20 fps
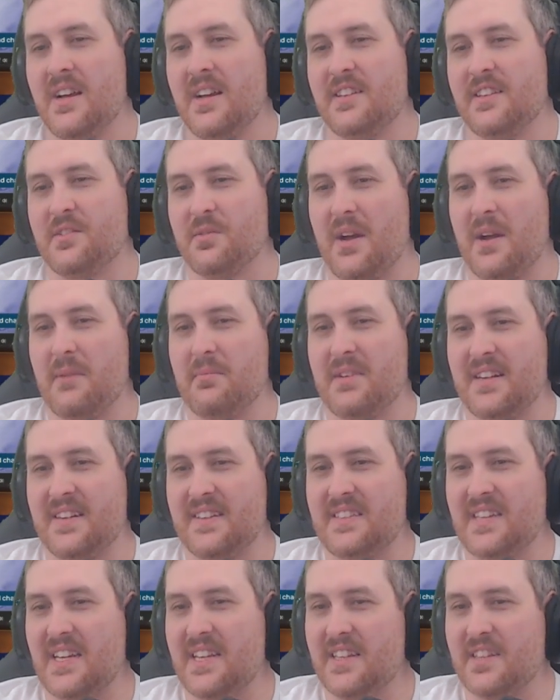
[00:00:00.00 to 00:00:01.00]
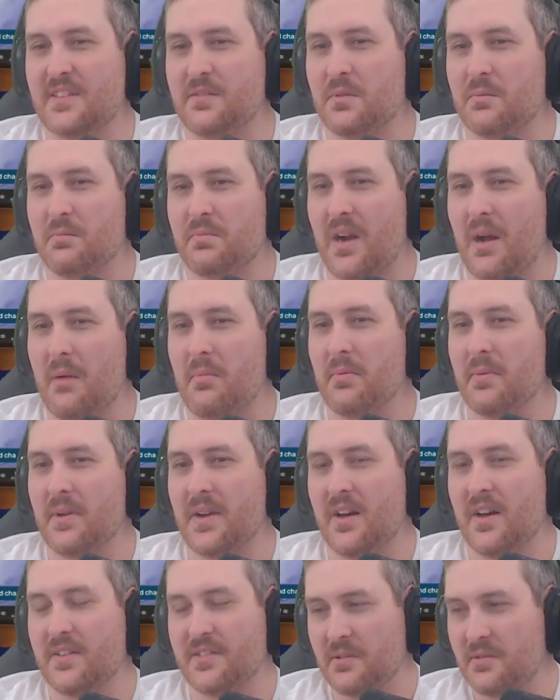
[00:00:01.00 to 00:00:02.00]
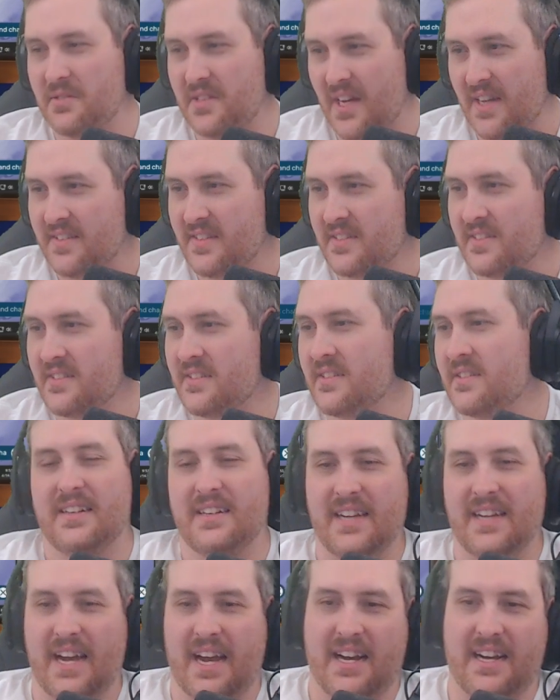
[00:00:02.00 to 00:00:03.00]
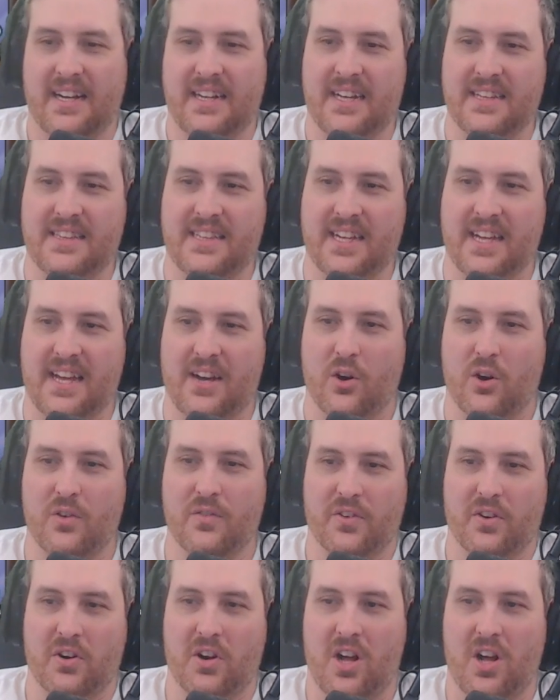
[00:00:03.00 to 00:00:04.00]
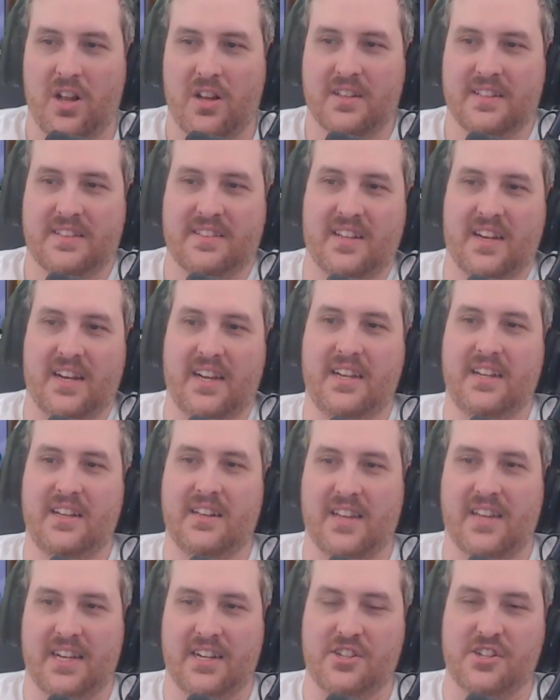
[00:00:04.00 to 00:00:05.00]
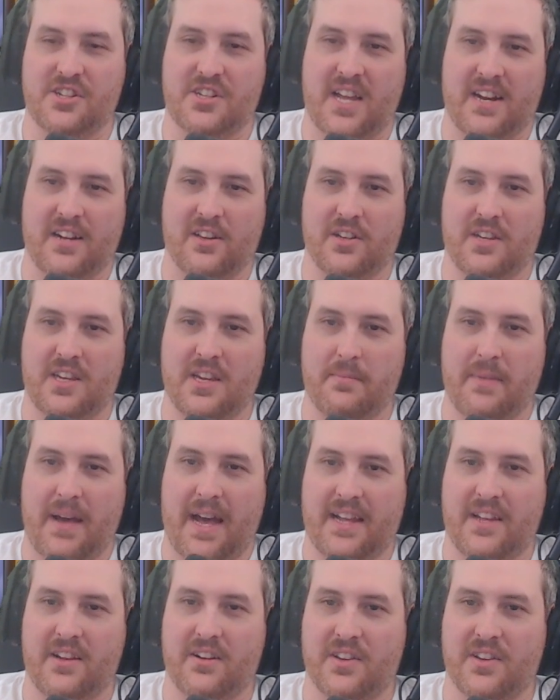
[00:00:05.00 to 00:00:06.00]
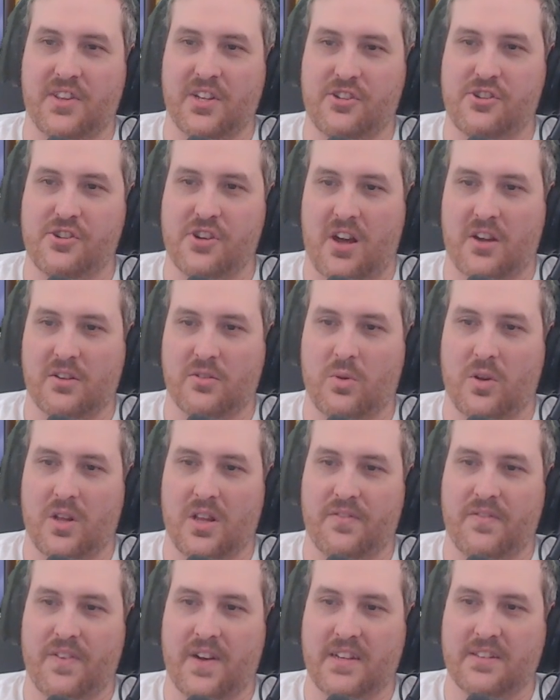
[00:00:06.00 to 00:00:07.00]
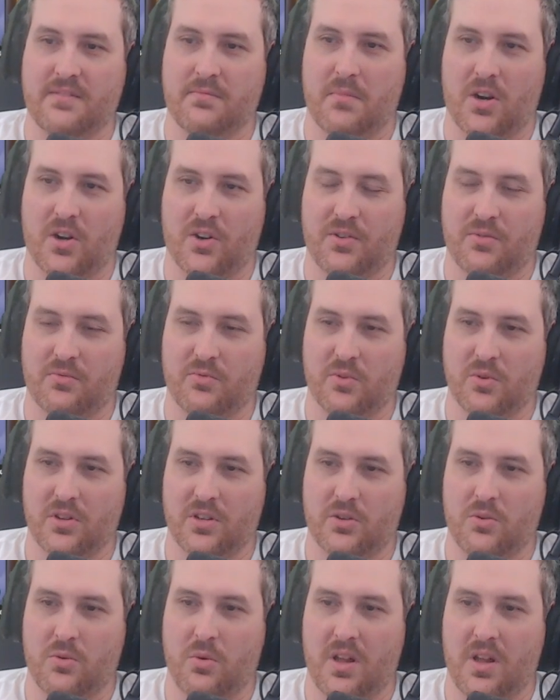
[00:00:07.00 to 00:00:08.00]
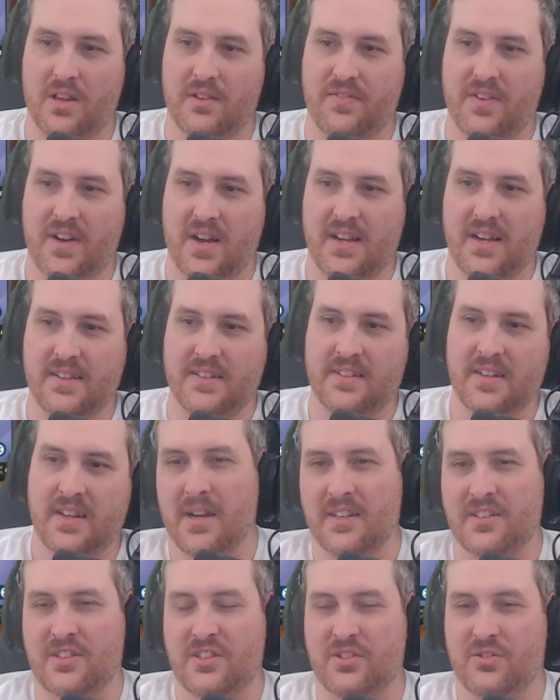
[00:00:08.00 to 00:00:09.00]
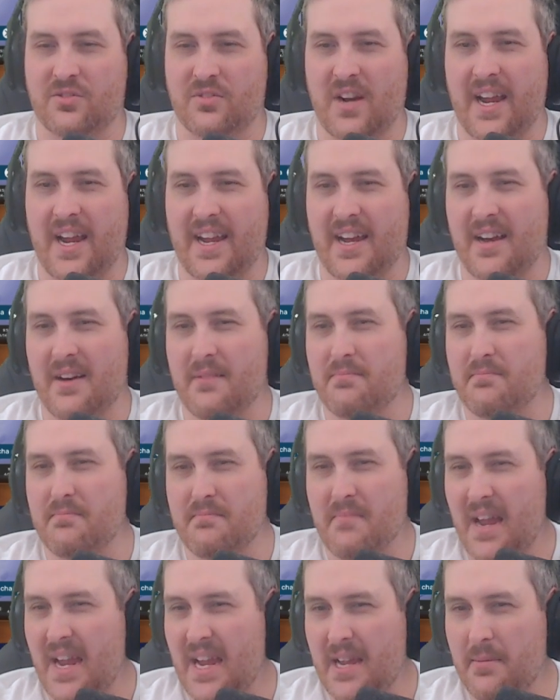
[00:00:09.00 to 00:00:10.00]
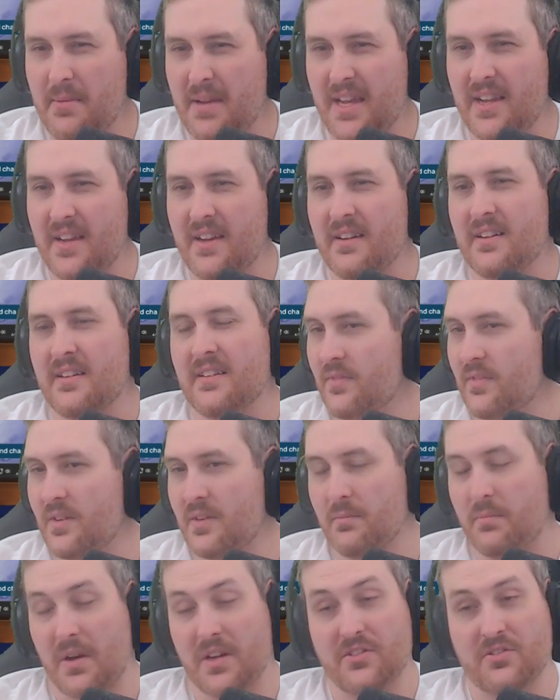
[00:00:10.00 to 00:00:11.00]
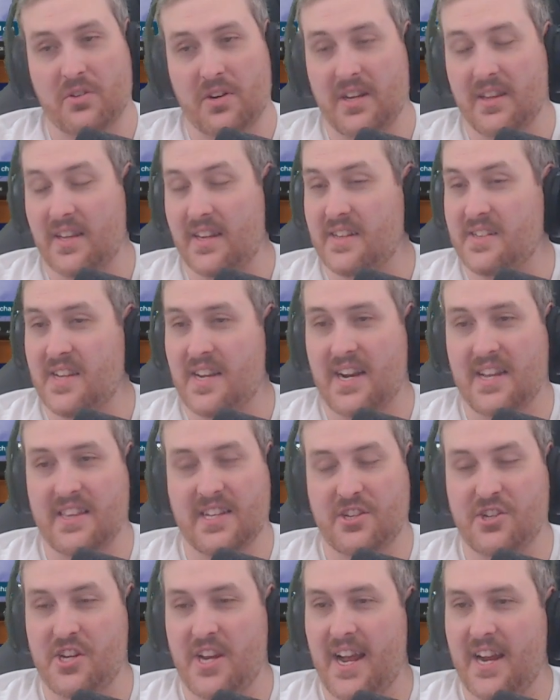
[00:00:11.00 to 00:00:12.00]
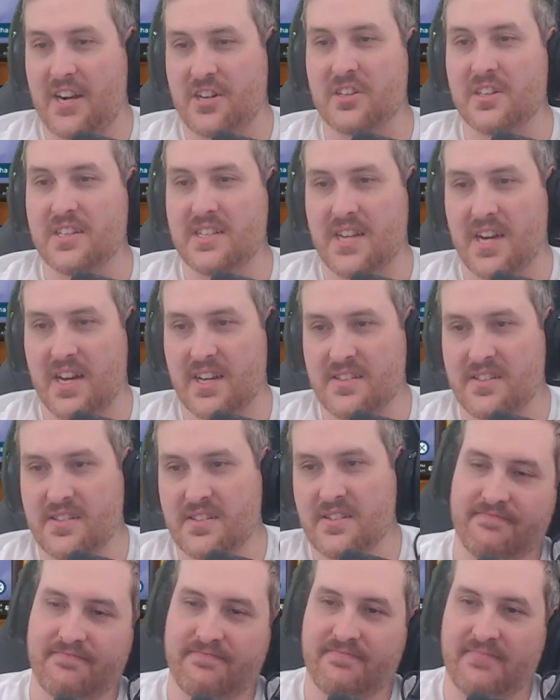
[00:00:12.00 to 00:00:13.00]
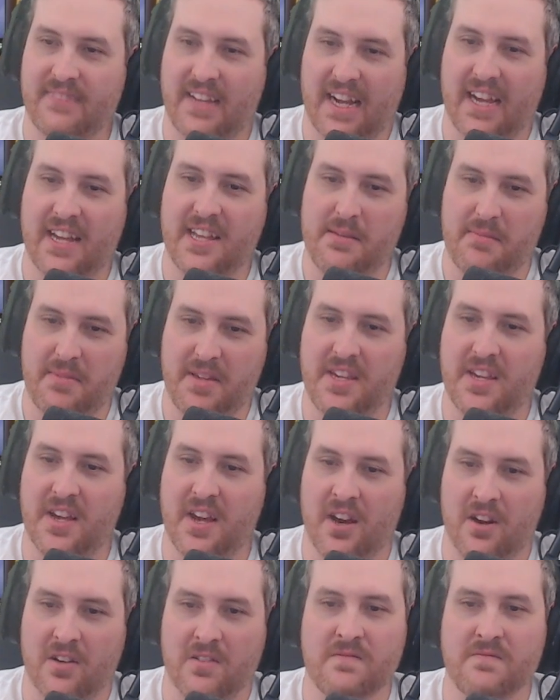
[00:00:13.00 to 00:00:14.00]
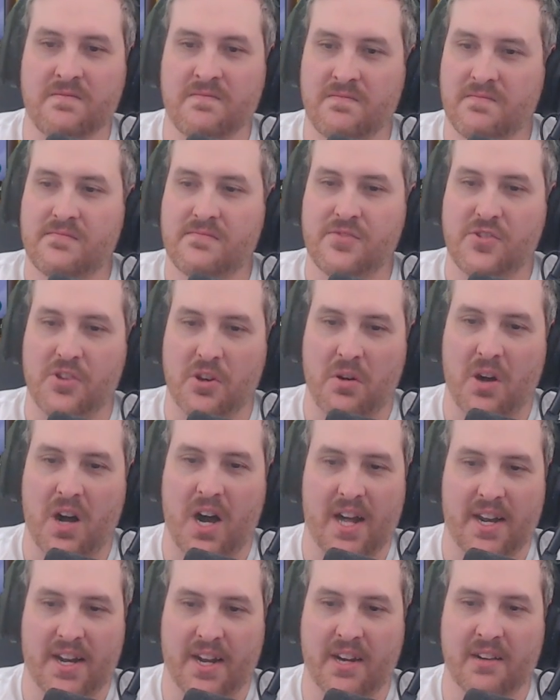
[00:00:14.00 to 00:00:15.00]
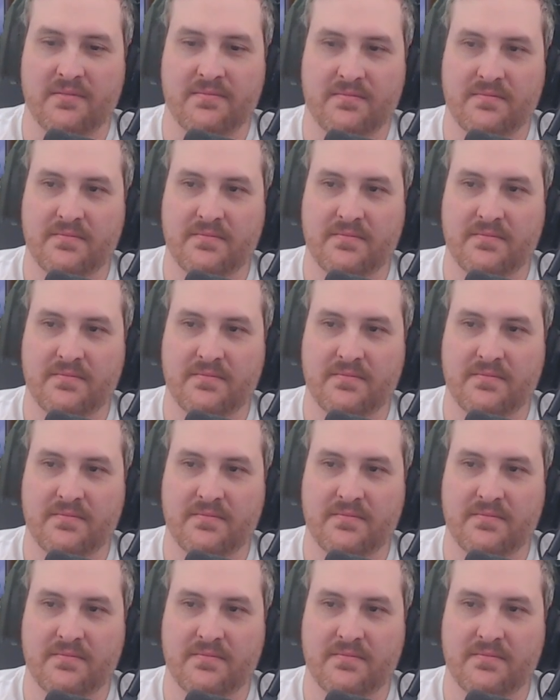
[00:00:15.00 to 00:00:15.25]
so I'm gonna say this one probably also doesn't. Yeah, I think overall, it's like just kind of looking back here, I think John qualifies, Martha Ruler qualifies, Estrella, maybe. Buntori, like I said, I think she actually does. Yeah, Himiko, Johanna,